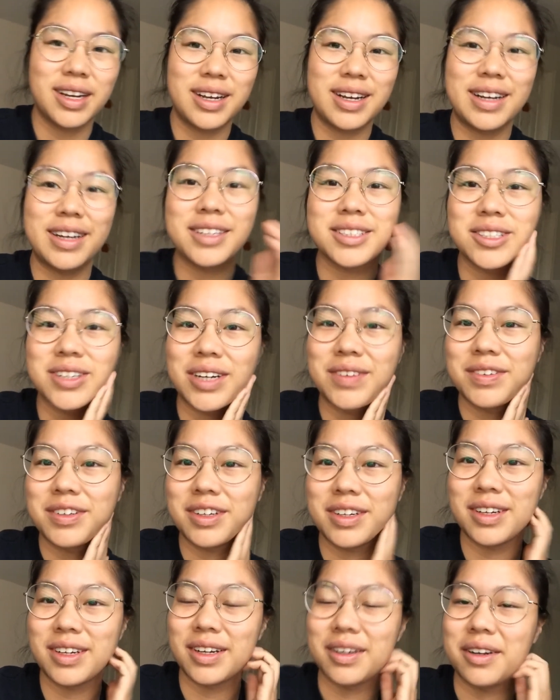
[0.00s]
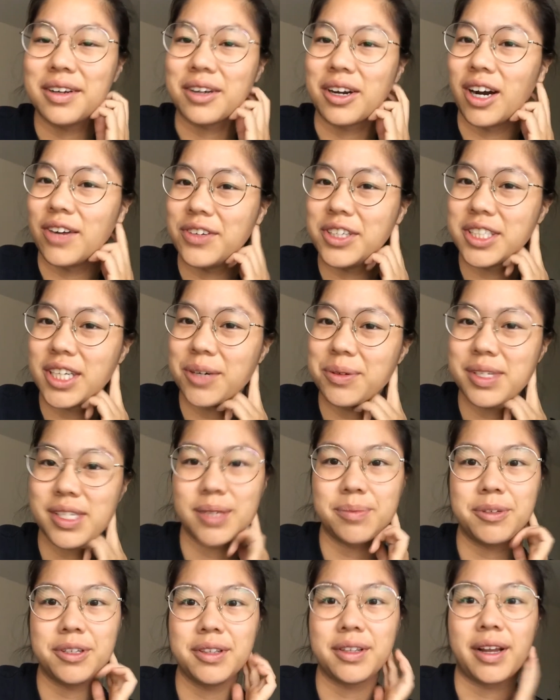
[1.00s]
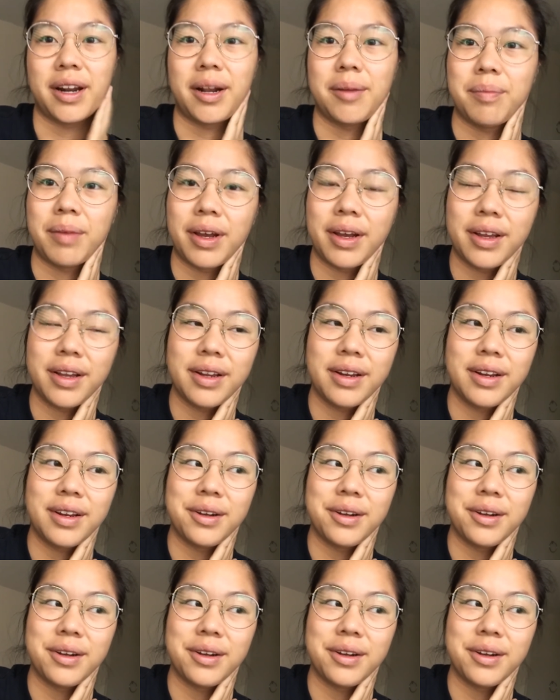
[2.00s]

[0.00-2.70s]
I also have a coffee chat with someone that I met